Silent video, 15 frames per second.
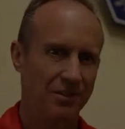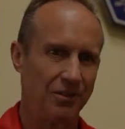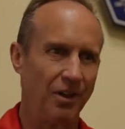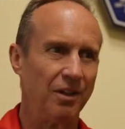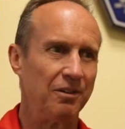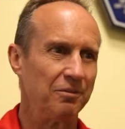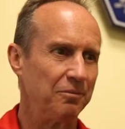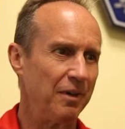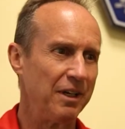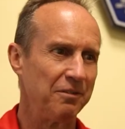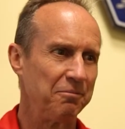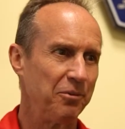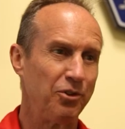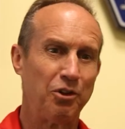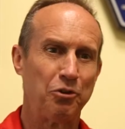Well,
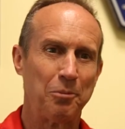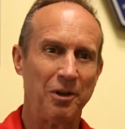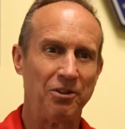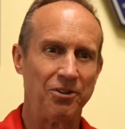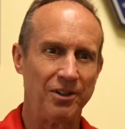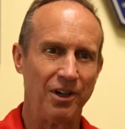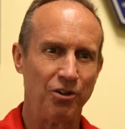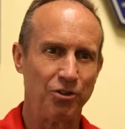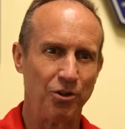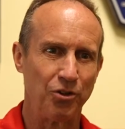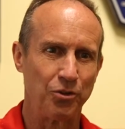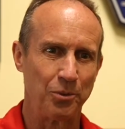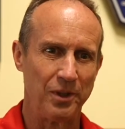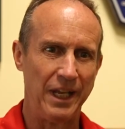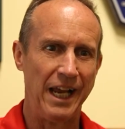my participation in air
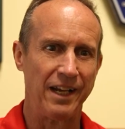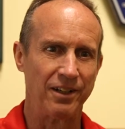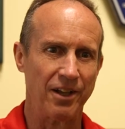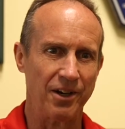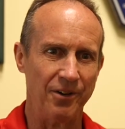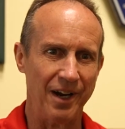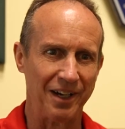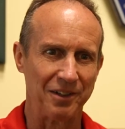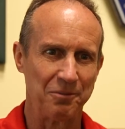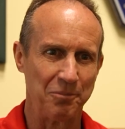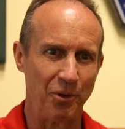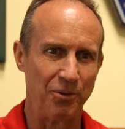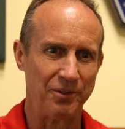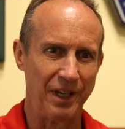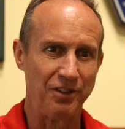shows with the Hang Glider
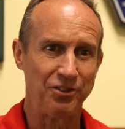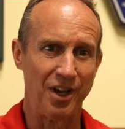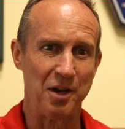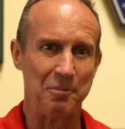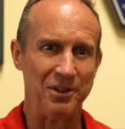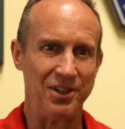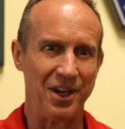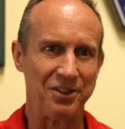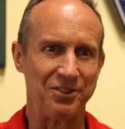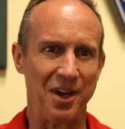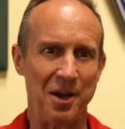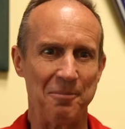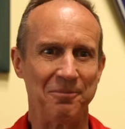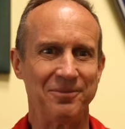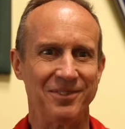Act, both daytime and
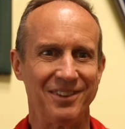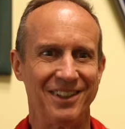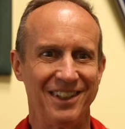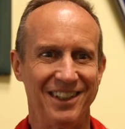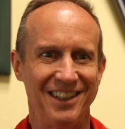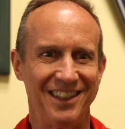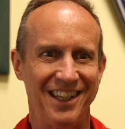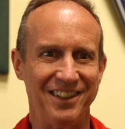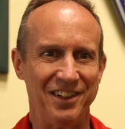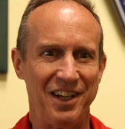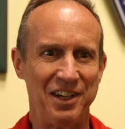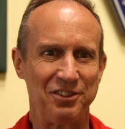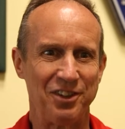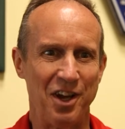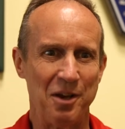nighttime. And the
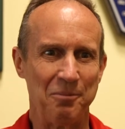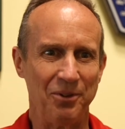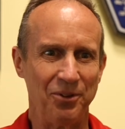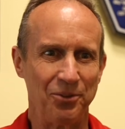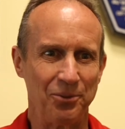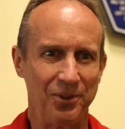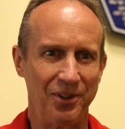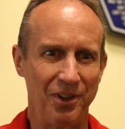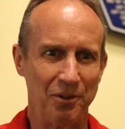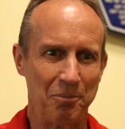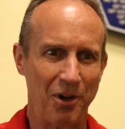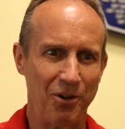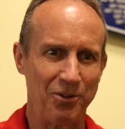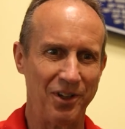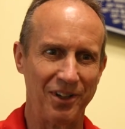nighttime is with all the
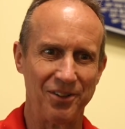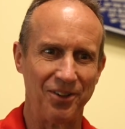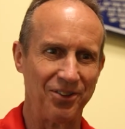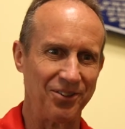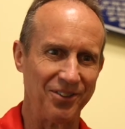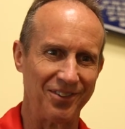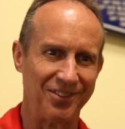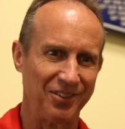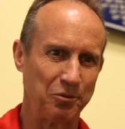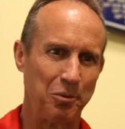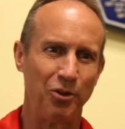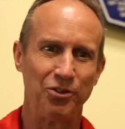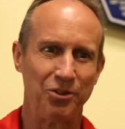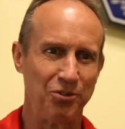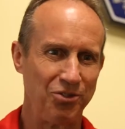pyrotechnics and
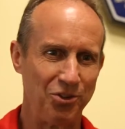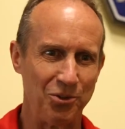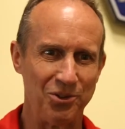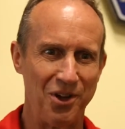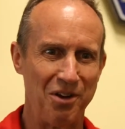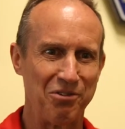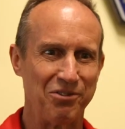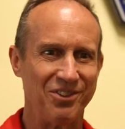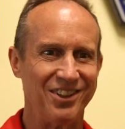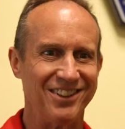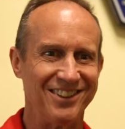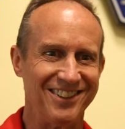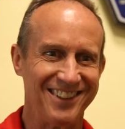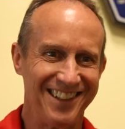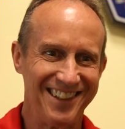explosives shooting off of it.
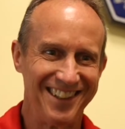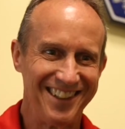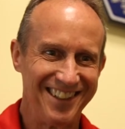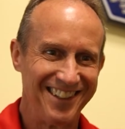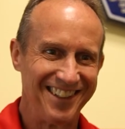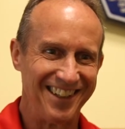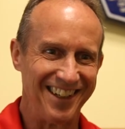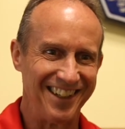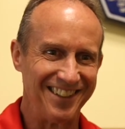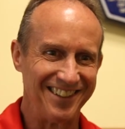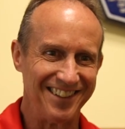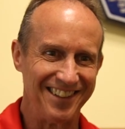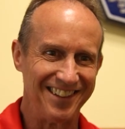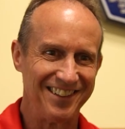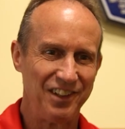
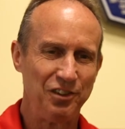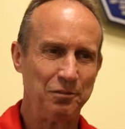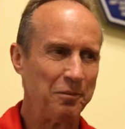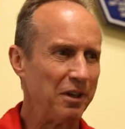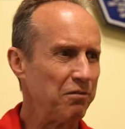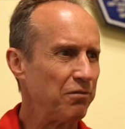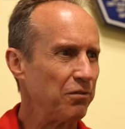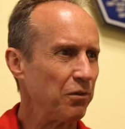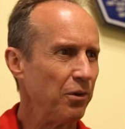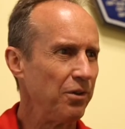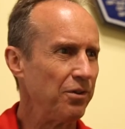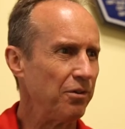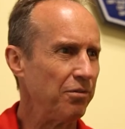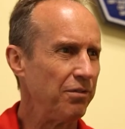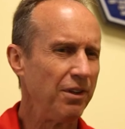And uh, this is my
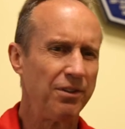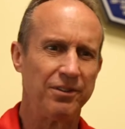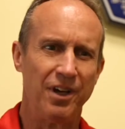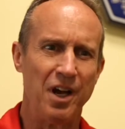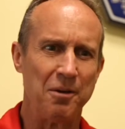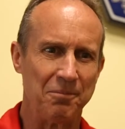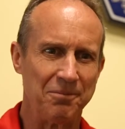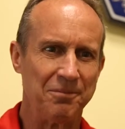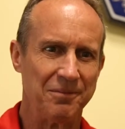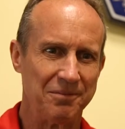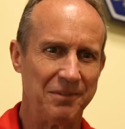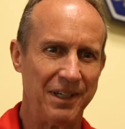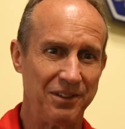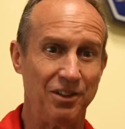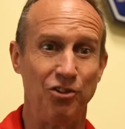fourth or fifth time
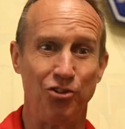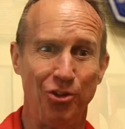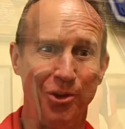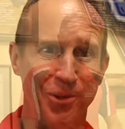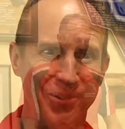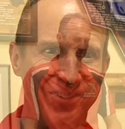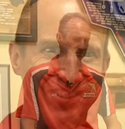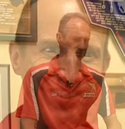at this show.